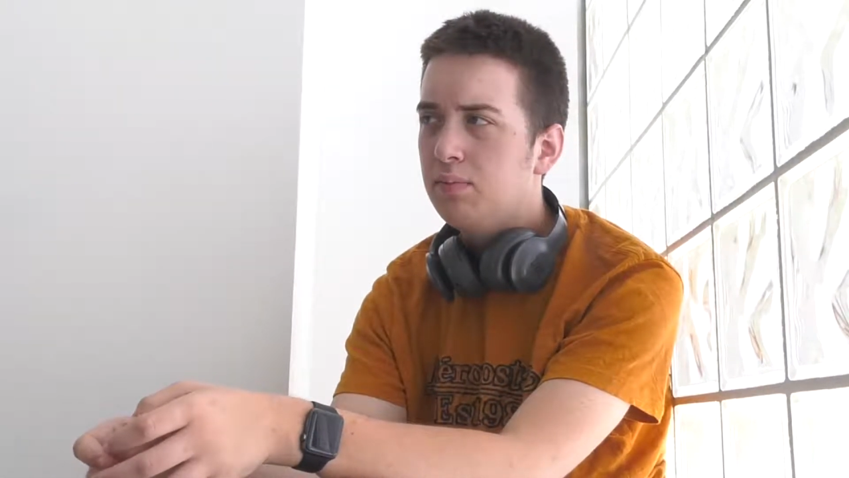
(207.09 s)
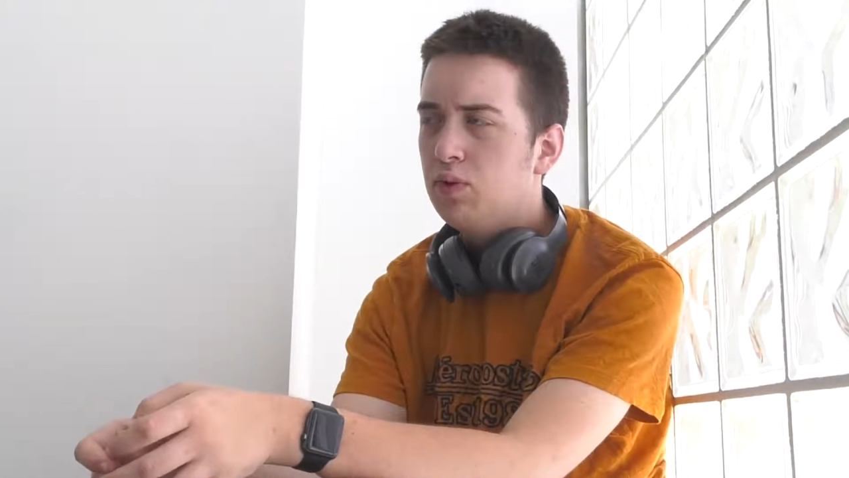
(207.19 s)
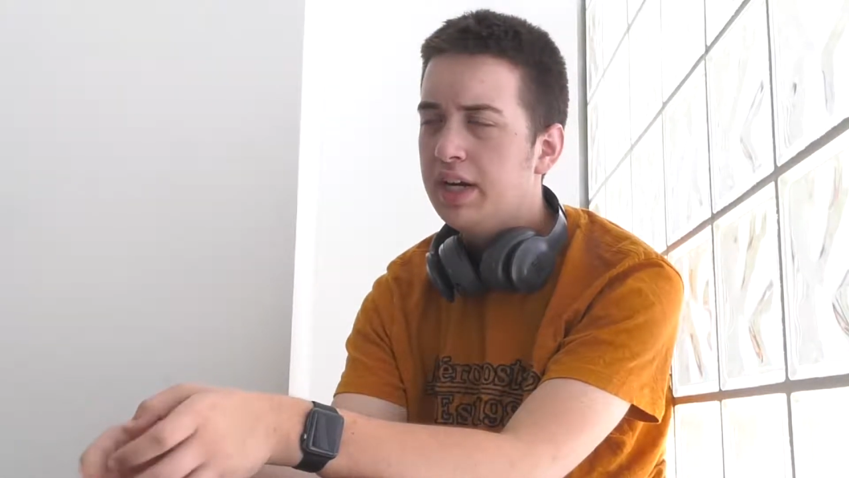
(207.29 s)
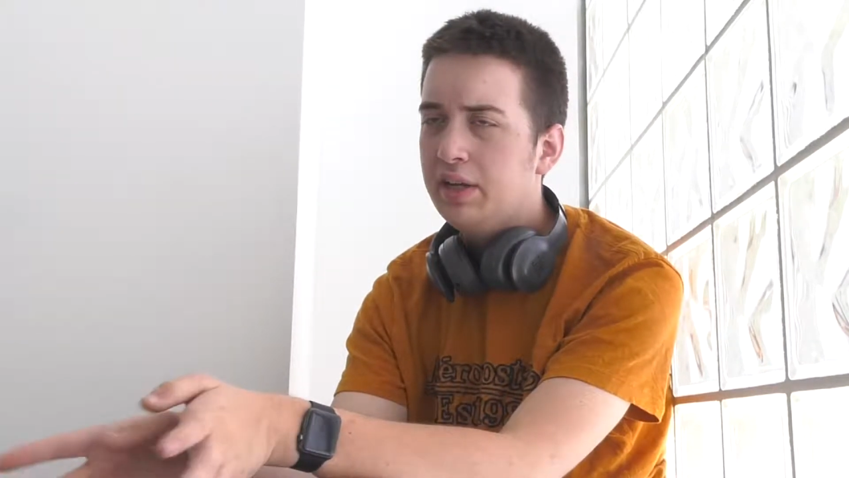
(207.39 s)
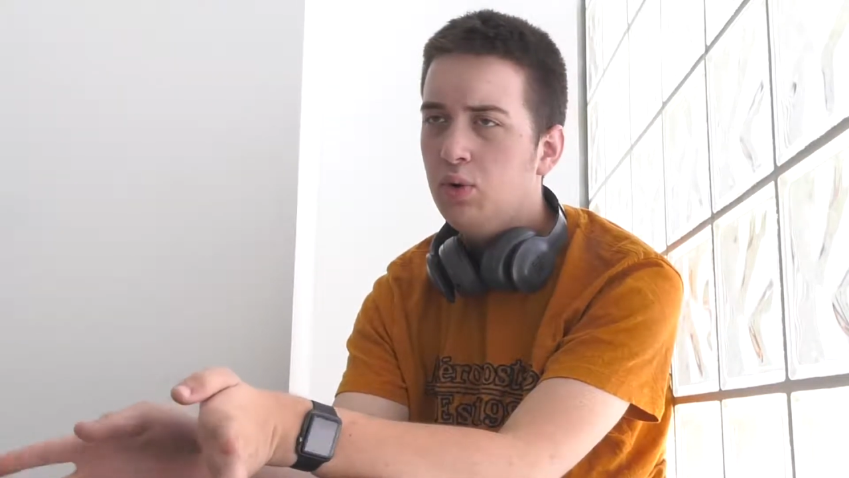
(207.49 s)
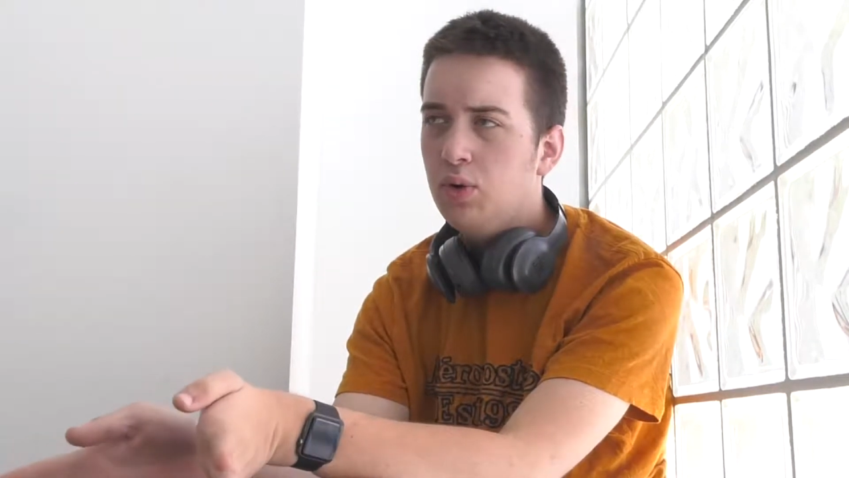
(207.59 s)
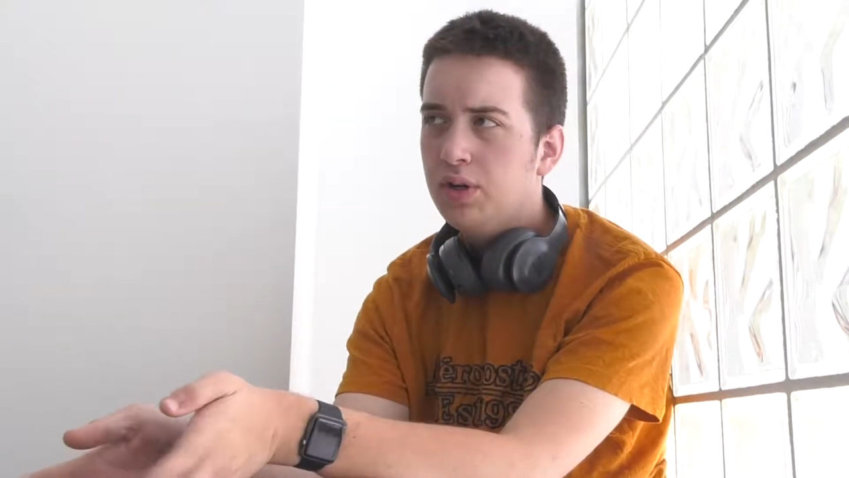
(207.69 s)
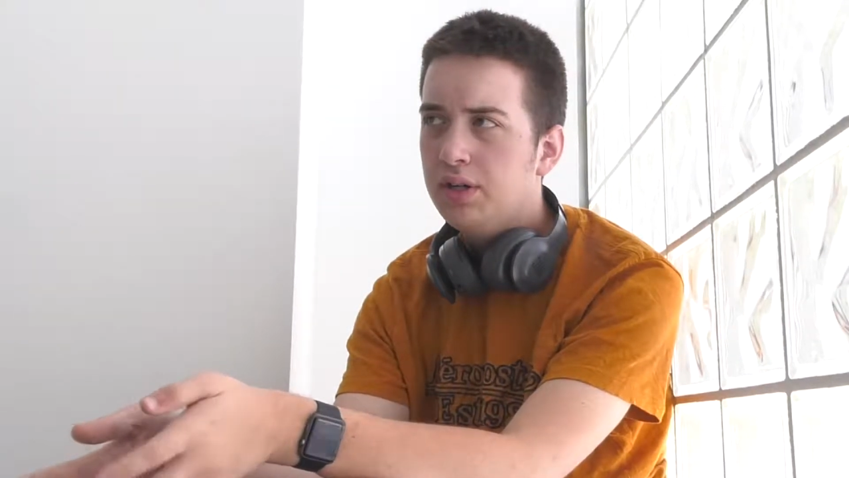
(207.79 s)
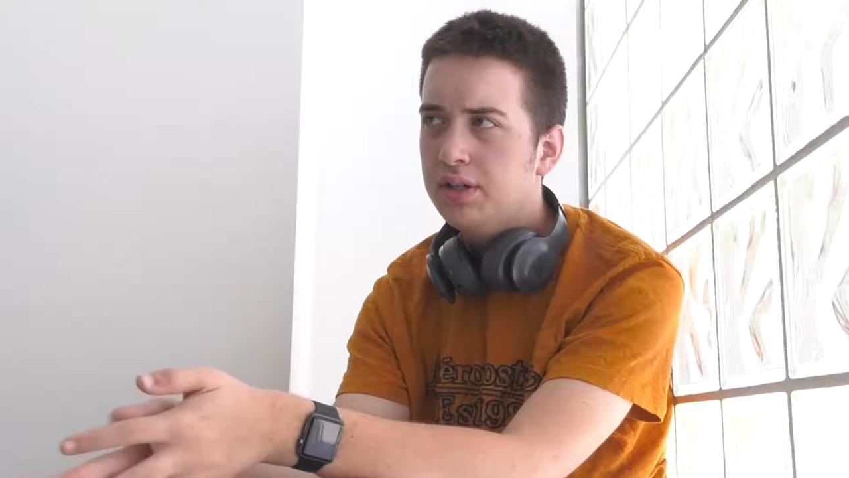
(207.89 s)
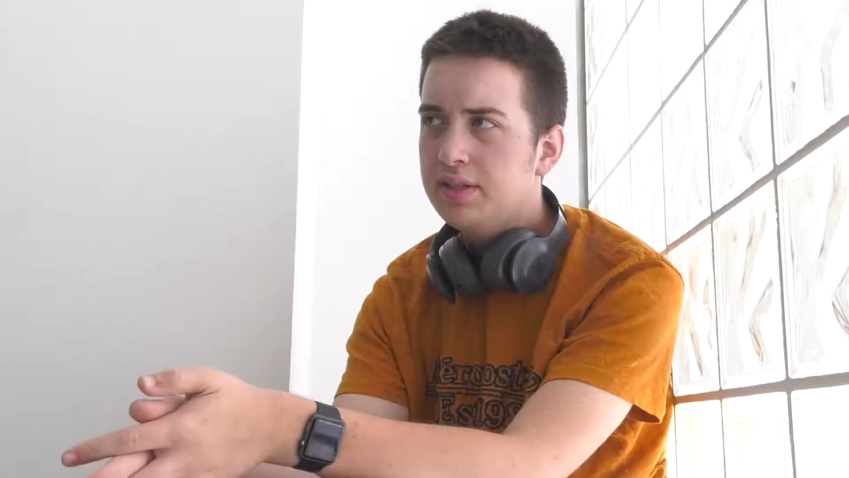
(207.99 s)
running
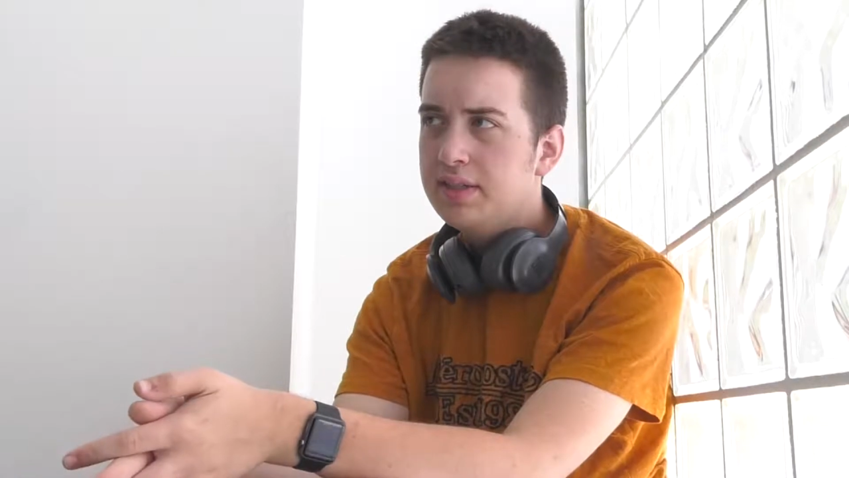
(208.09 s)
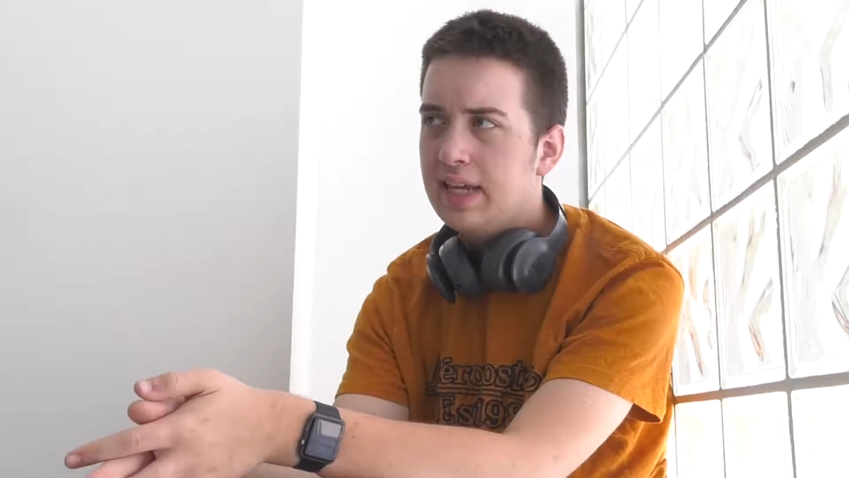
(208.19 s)
cords,